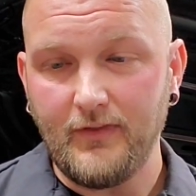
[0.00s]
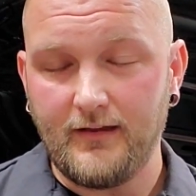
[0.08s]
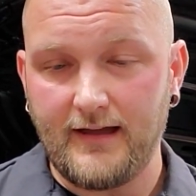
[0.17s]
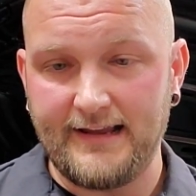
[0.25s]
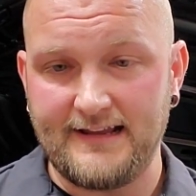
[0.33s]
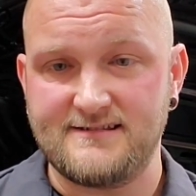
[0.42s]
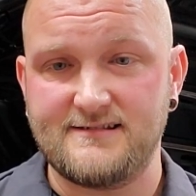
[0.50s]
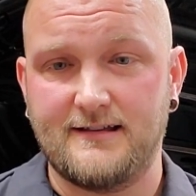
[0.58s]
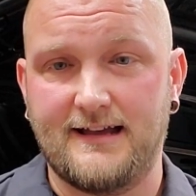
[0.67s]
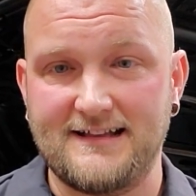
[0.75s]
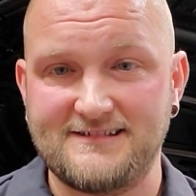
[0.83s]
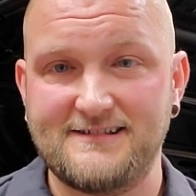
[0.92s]
I guess
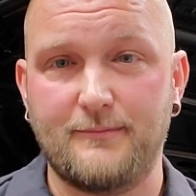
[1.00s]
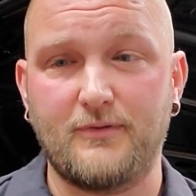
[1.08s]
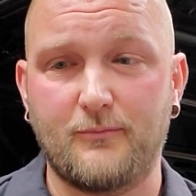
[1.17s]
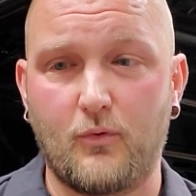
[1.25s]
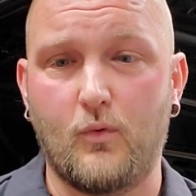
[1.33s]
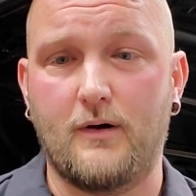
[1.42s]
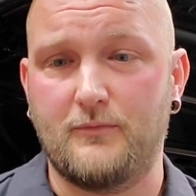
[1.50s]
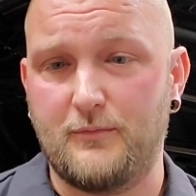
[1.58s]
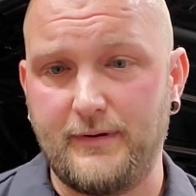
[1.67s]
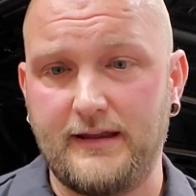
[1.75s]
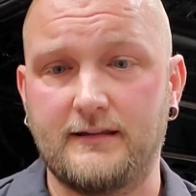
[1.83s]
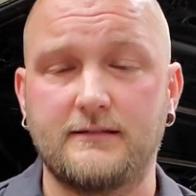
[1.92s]
step number 1 would
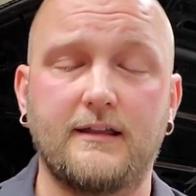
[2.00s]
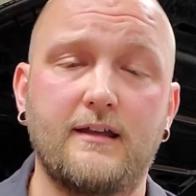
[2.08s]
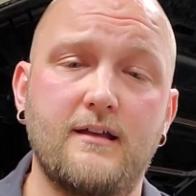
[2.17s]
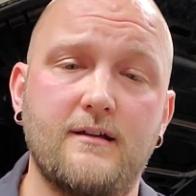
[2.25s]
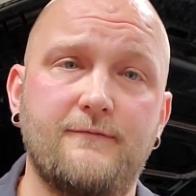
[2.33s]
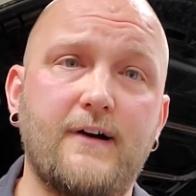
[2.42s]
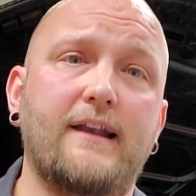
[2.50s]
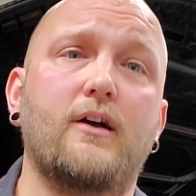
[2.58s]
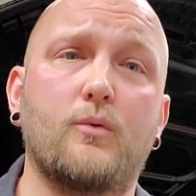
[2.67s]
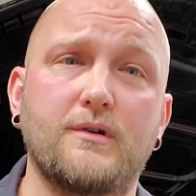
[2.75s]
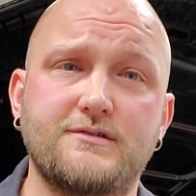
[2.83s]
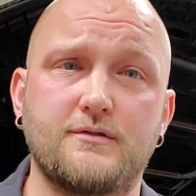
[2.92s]
be find out
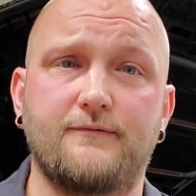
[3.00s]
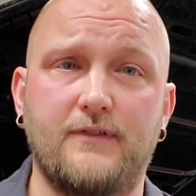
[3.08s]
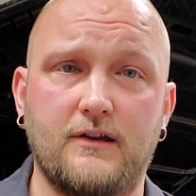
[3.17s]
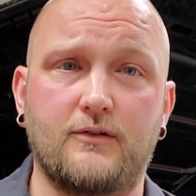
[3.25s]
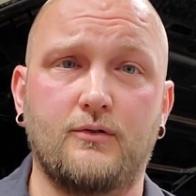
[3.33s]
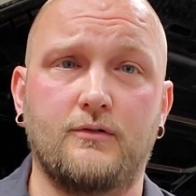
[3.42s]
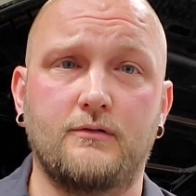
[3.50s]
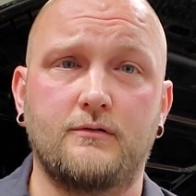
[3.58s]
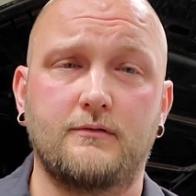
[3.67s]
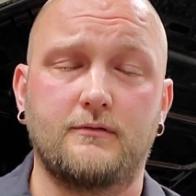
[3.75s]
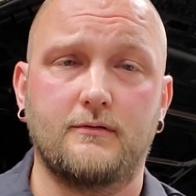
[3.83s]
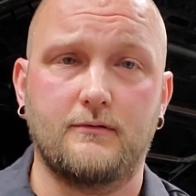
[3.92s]
what your vehicle
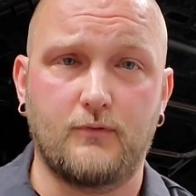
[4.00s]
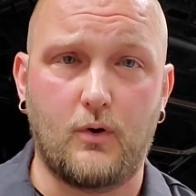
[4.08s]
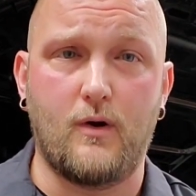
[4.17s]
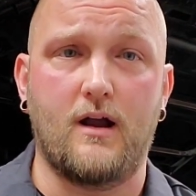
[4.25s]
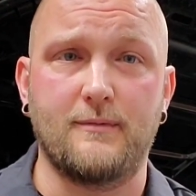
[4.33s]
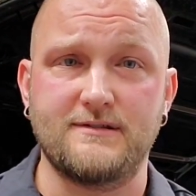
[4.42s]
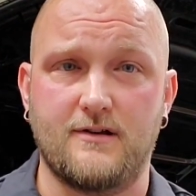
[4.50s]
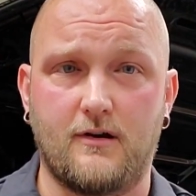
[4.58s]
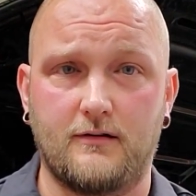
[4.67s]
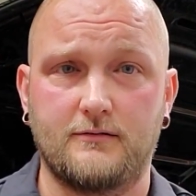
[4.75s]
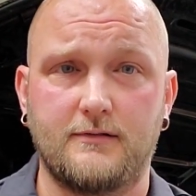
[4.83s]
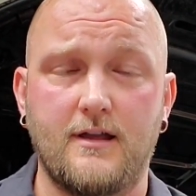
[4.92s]
requirements are.